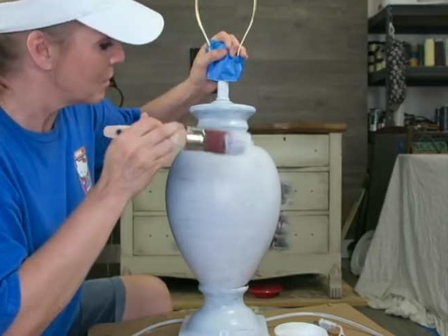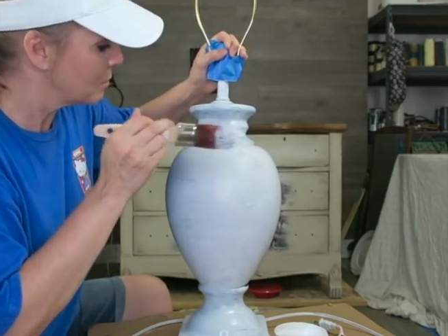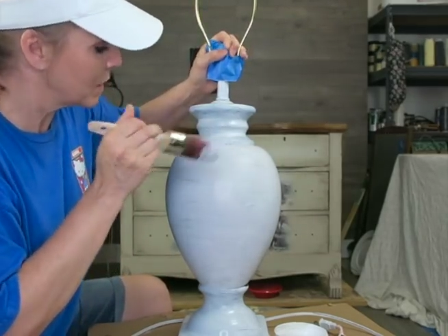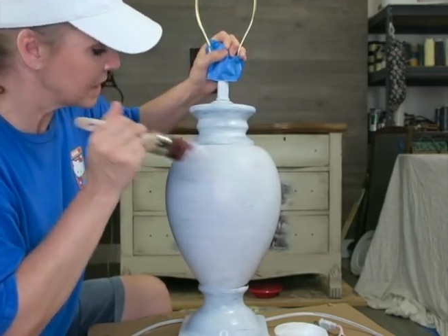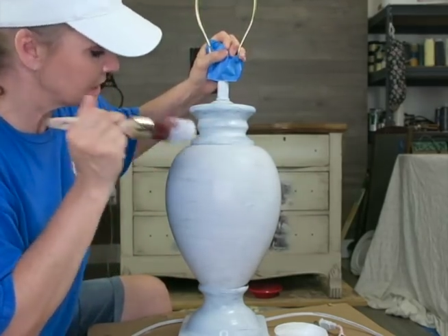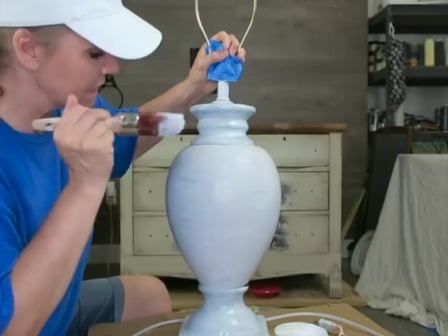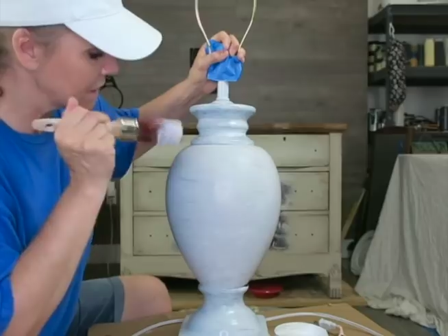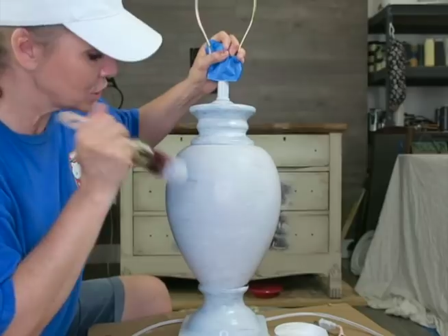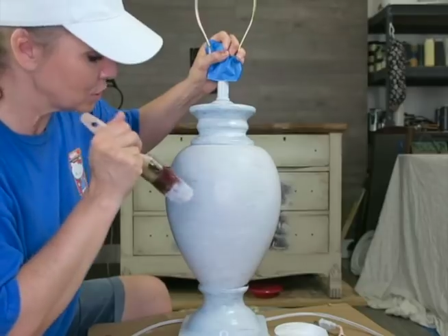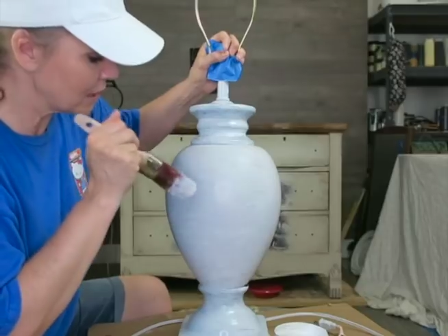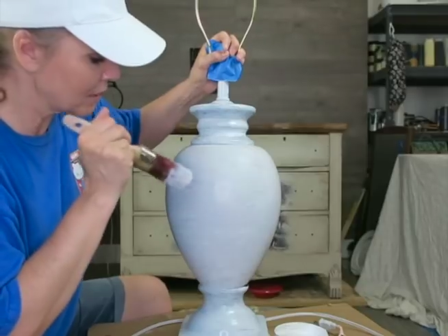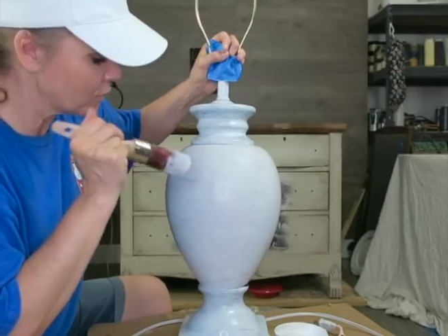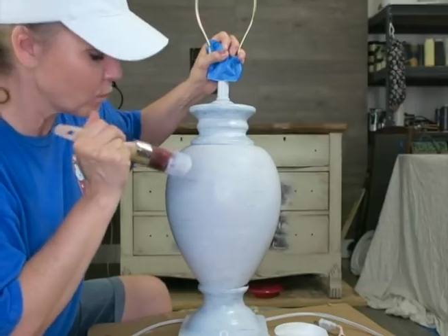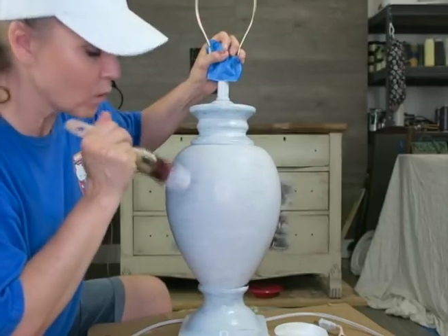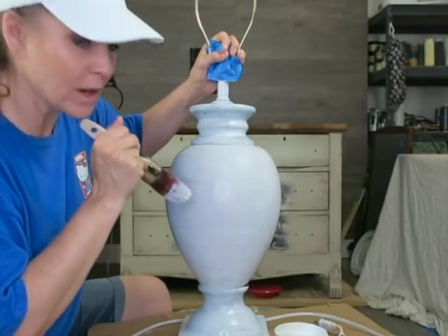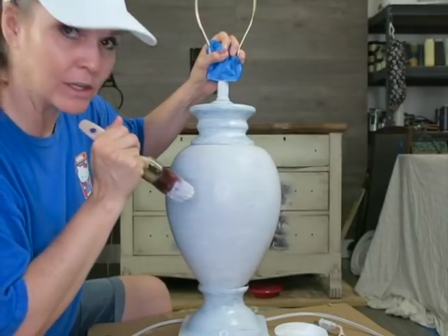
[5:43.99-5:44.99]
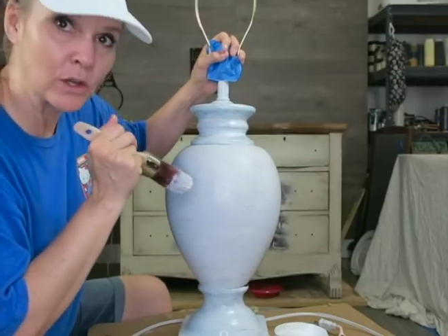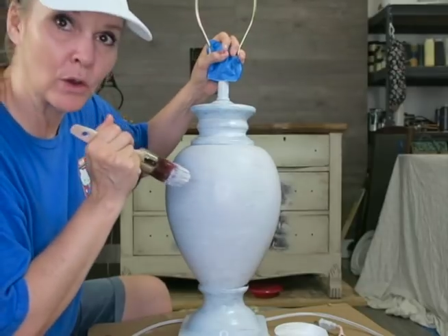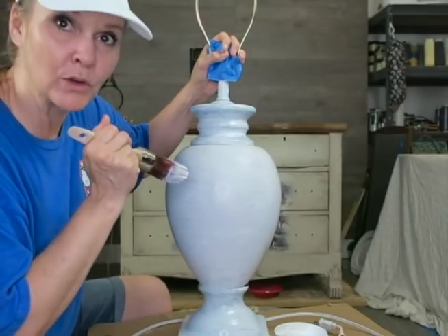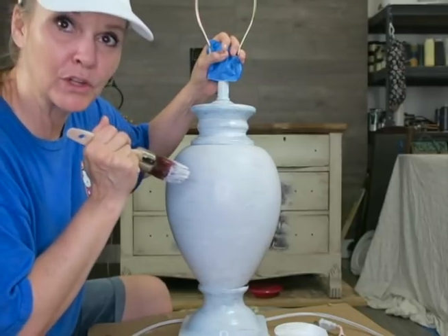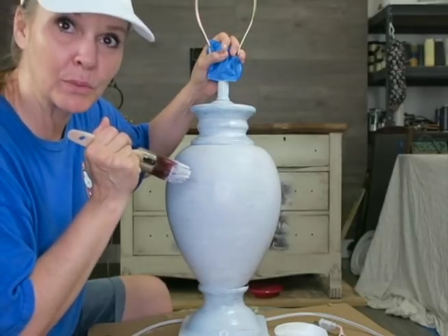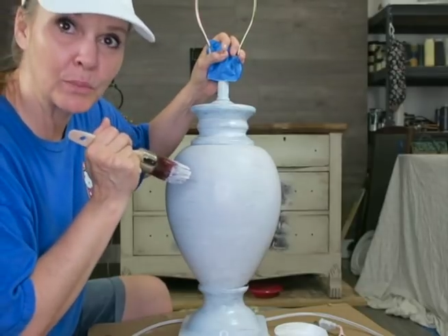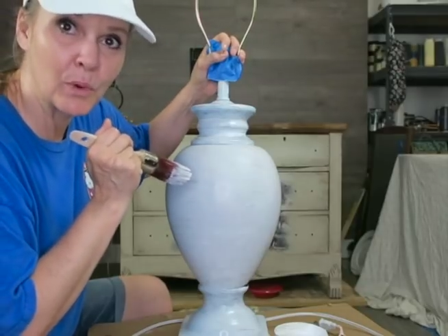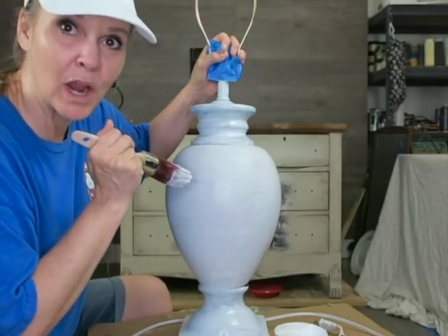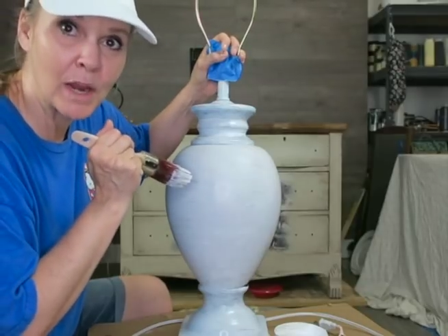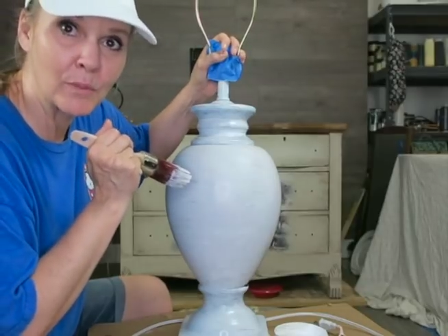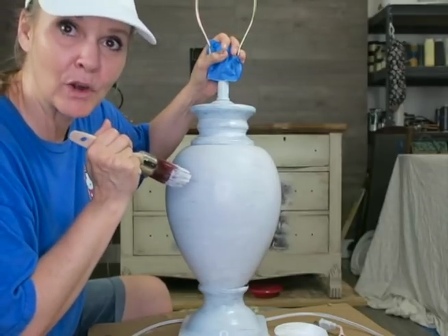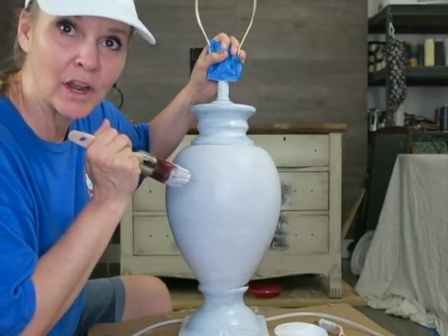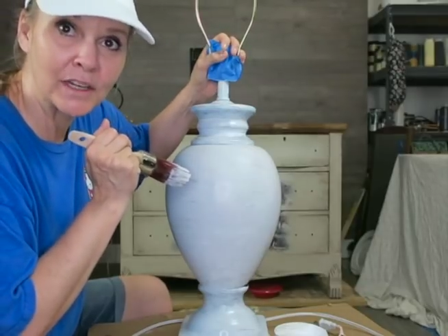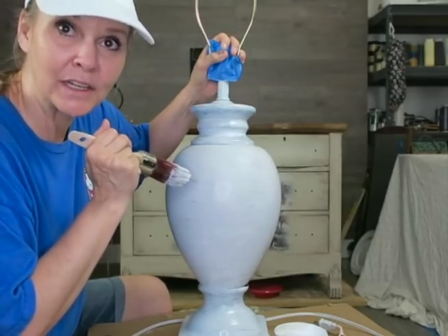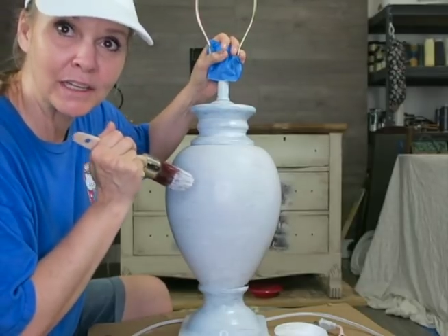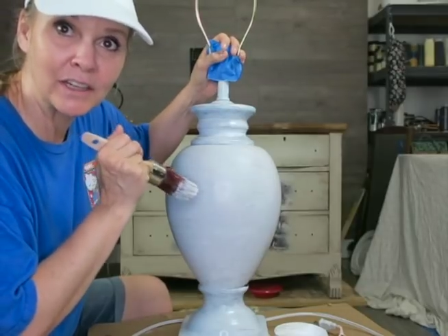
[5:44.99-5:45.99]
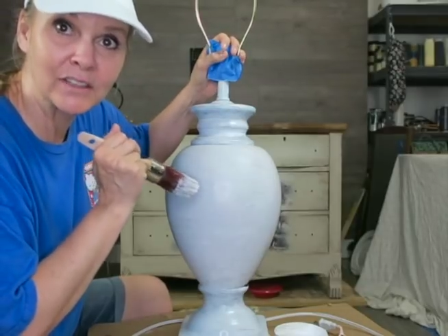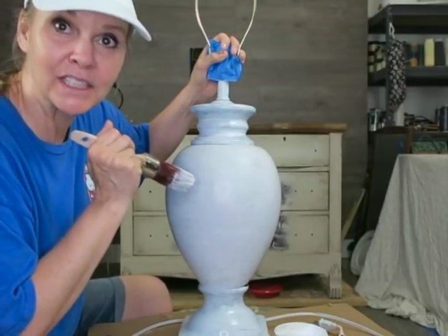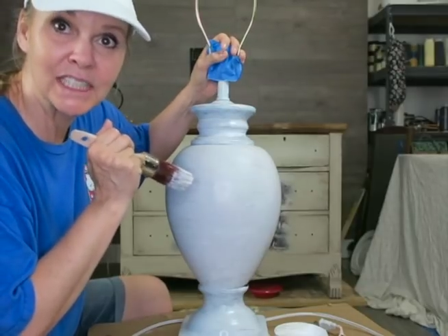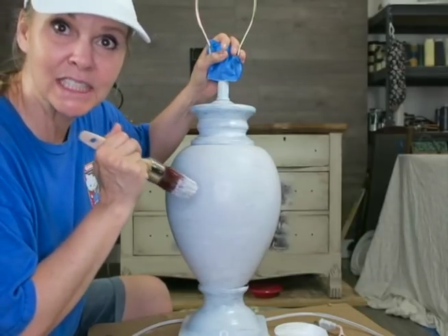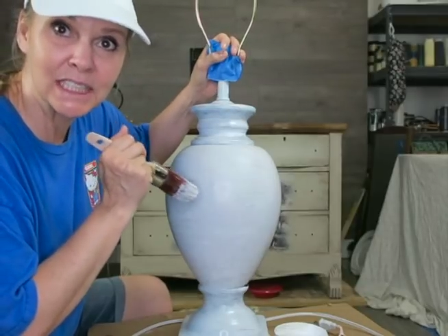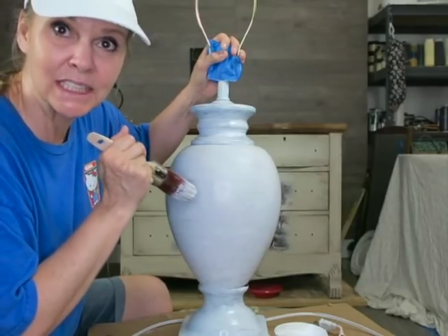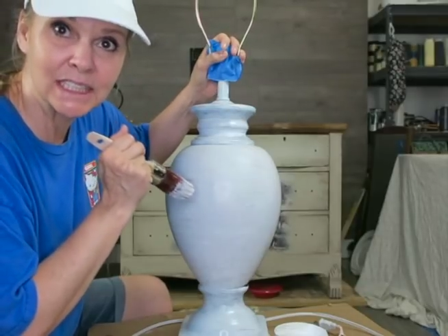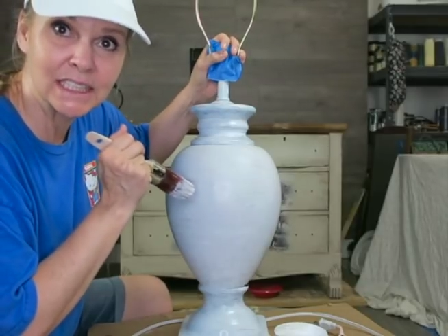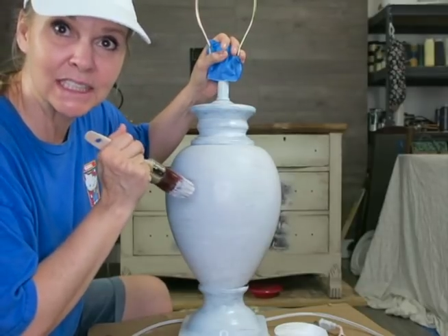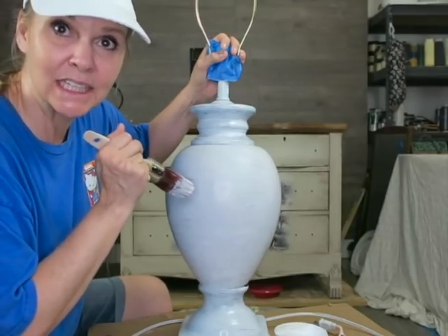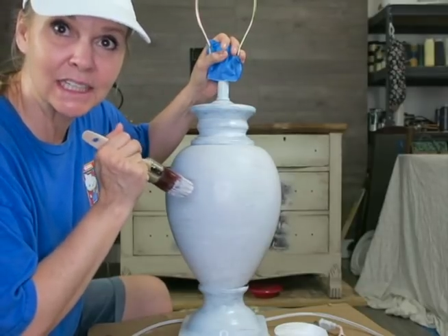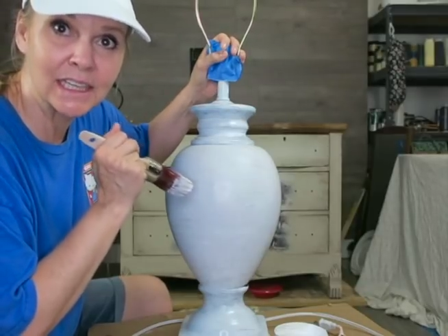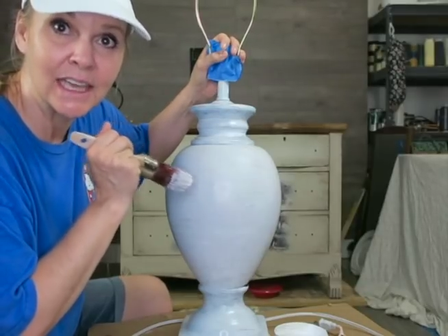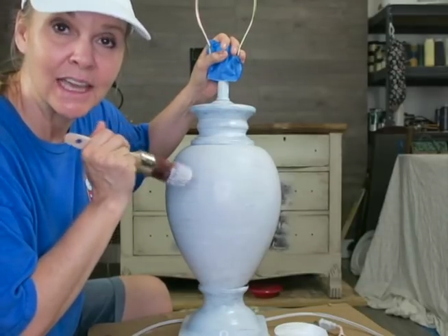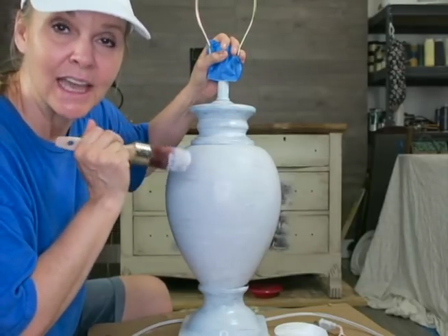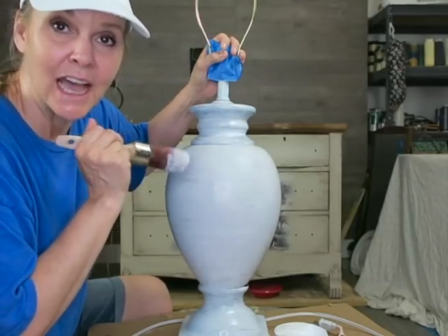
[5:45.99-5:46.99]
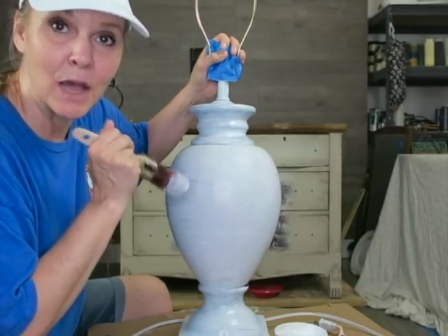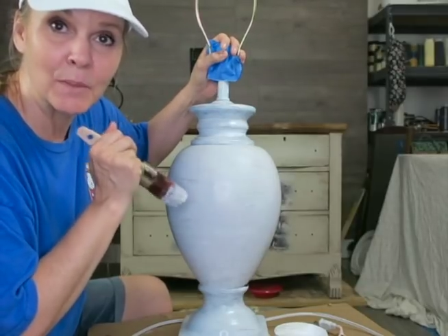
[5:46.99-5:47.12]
But I do have one coat of the primer on here, the Slick Stick.